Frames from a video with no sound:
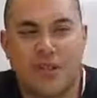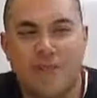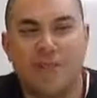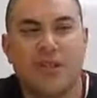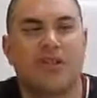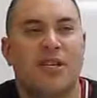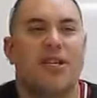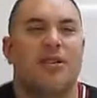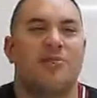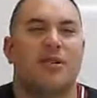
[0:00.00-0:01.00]
helped me
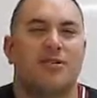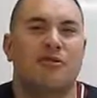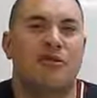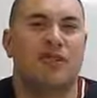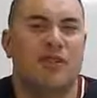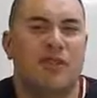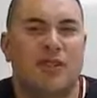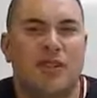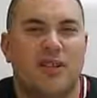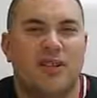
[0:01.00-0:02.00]
stand in my truth
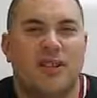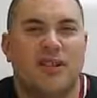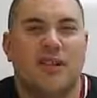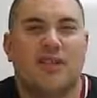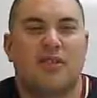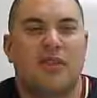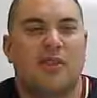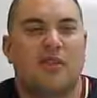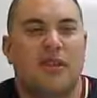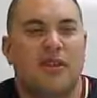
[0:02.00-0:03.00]
as to
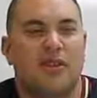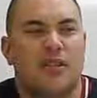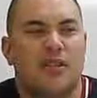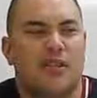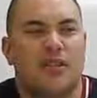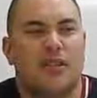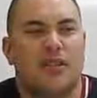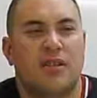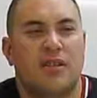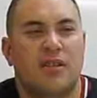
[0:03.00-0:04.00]
try and
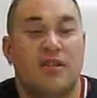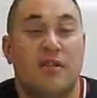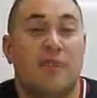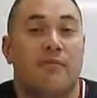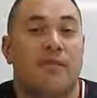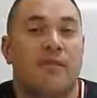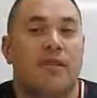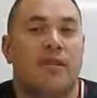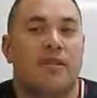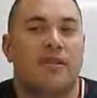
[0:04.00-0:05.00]
shy away from my
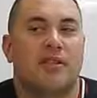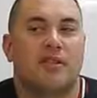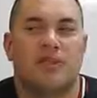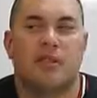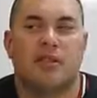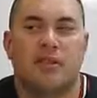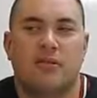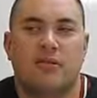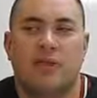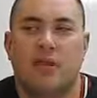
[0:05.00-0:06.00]
past
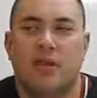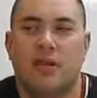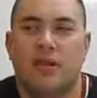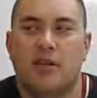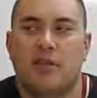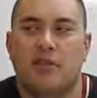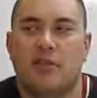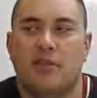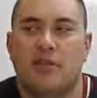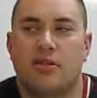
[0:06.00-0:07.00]
and
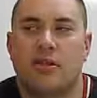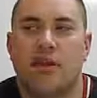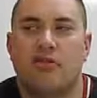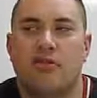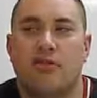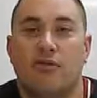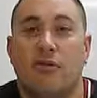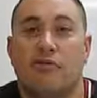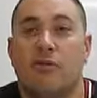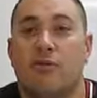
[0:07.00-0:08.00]
just carry on
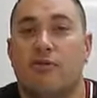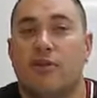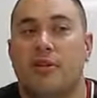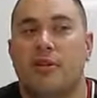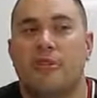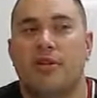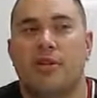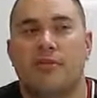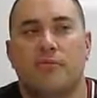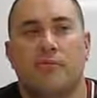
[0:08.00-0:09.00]
who I'm trying to be now,
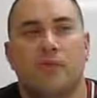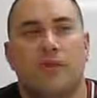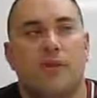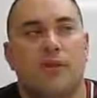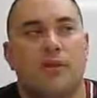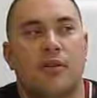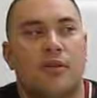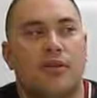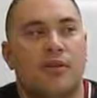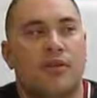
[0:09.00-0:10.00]
but
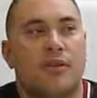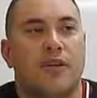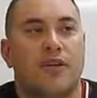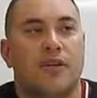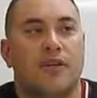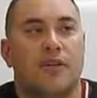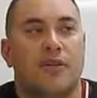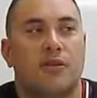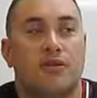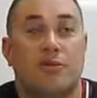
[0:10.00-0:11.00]
you gotta face
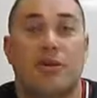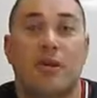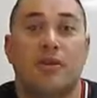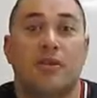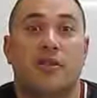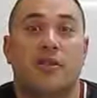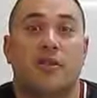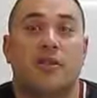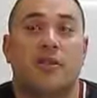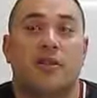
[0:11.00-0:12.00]
your past
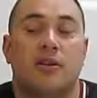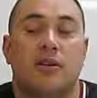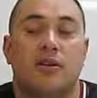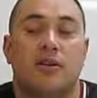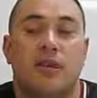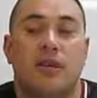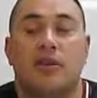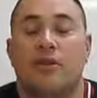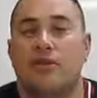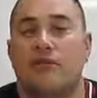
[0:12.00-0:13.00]
to get
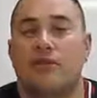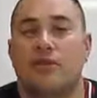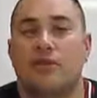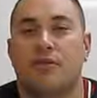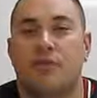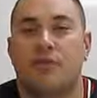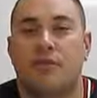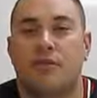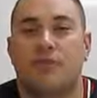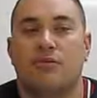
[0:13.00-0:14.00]
to your future,
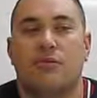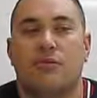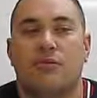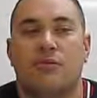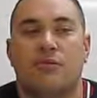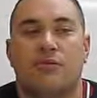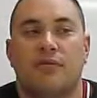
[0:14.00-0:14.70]
get to your new life.